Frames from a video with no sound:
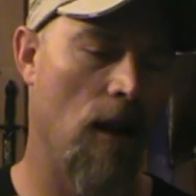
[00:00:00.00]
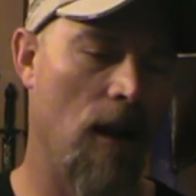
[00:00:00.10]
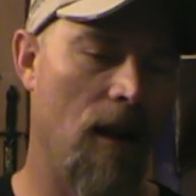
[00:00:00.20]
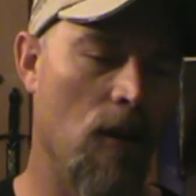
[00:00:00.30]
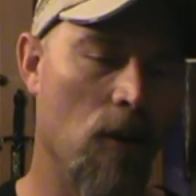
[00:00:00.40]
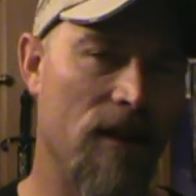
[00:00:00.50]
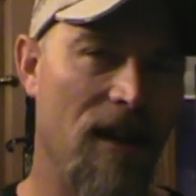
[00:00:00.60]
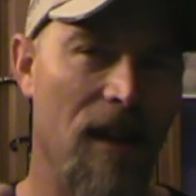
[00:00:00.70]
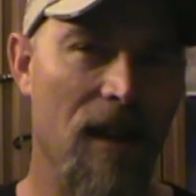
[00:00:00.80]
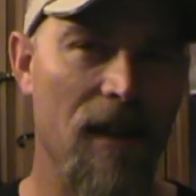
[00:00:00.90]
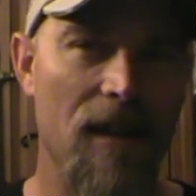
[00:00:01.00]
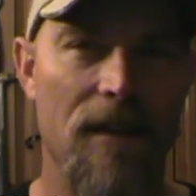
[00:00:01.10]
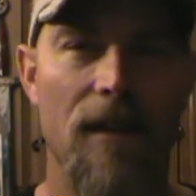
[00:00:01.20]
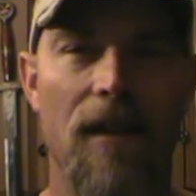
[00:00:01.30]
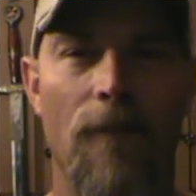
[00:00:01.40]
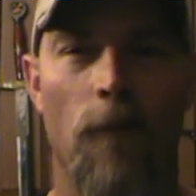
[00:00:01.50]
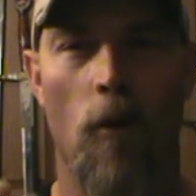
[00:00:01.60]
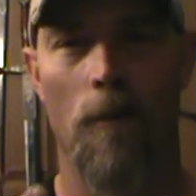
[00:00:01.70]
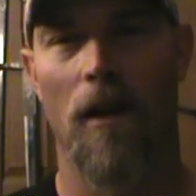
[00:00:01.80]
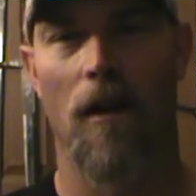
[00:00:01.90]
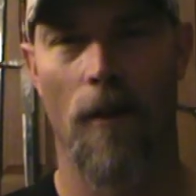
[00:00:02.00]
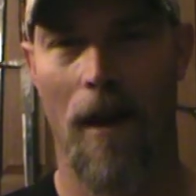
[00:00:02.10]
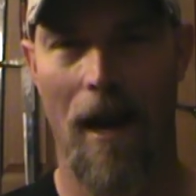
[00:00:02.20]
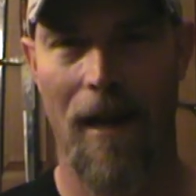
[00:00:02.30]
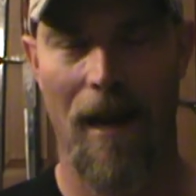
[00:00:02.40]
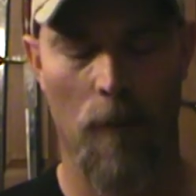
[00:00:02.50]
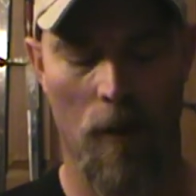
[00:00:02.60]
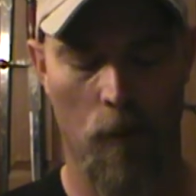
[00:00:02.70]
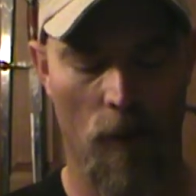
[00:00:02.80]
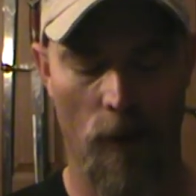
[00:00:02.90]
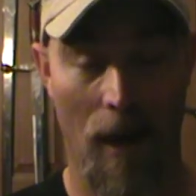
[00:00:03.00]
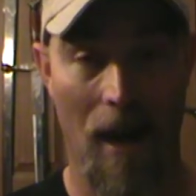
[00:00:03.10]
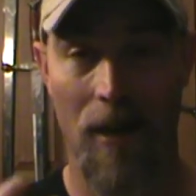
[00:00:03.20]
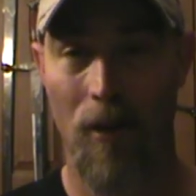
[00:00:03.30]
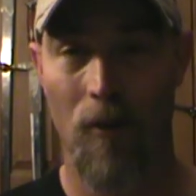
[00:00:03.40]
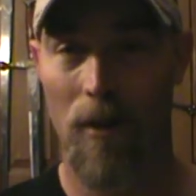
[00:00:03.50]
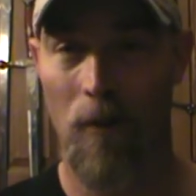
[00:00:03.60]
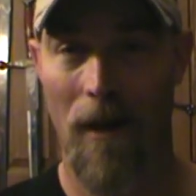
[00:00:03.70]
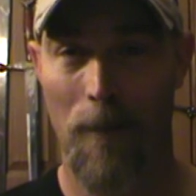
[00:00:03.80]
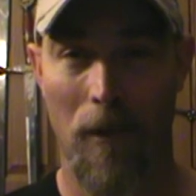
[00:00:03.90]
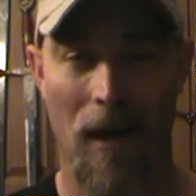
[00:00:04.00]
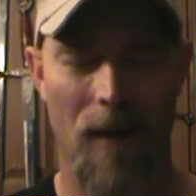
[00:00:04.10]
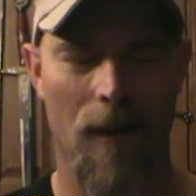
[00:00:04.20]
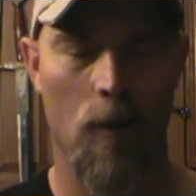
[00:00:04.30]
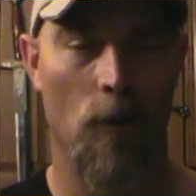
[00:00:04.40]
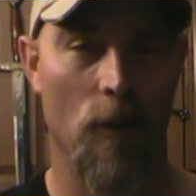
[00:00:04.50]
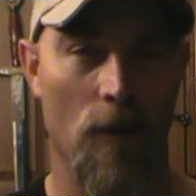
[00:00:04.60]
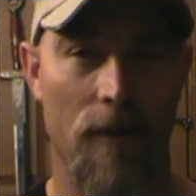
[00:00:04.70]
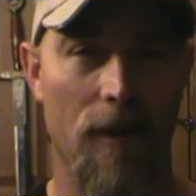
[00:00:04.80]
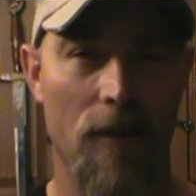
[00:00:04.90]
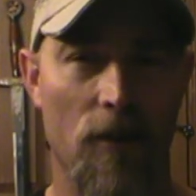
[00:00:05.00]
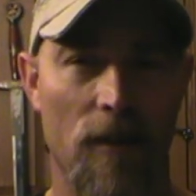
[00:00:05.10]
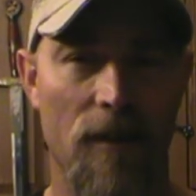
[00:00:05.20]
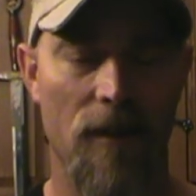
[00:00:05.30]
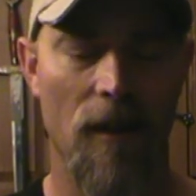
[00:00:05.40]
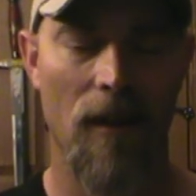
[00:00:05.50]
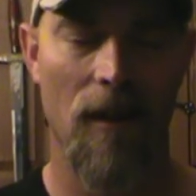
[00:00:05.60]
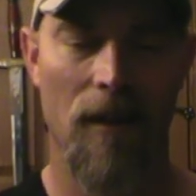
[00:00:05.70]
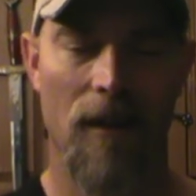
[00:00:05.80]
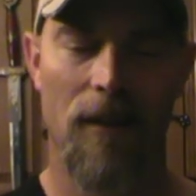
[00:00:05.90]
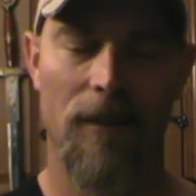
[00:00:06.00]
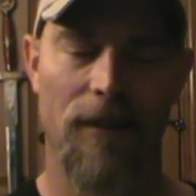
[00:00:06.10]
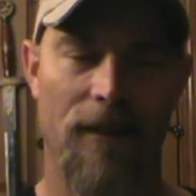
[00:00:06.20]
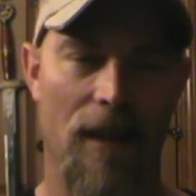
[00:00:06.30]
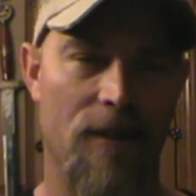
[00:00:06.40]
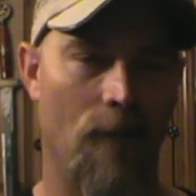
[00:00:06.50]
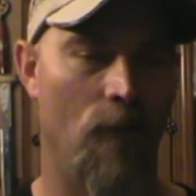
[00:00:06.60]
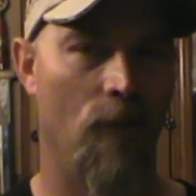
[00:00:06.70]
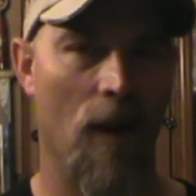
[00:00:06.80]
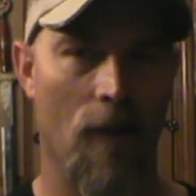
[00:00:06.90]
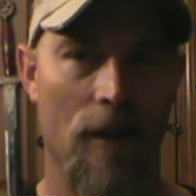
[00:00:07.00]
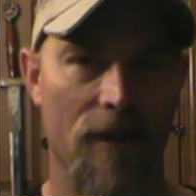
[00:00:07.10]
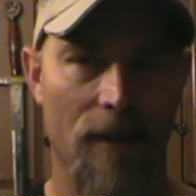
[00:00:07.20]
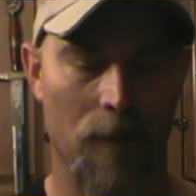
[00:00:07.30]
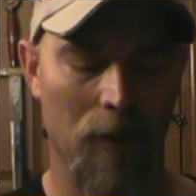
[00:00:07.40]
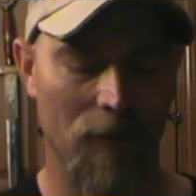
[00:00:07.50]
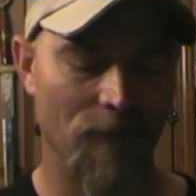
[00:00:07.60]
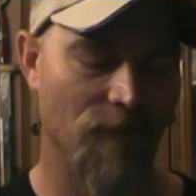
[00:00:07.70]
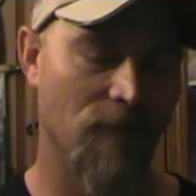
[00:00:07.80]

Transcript: And there was an easy formula that I came up with that I use when I play the older editions that's very simple.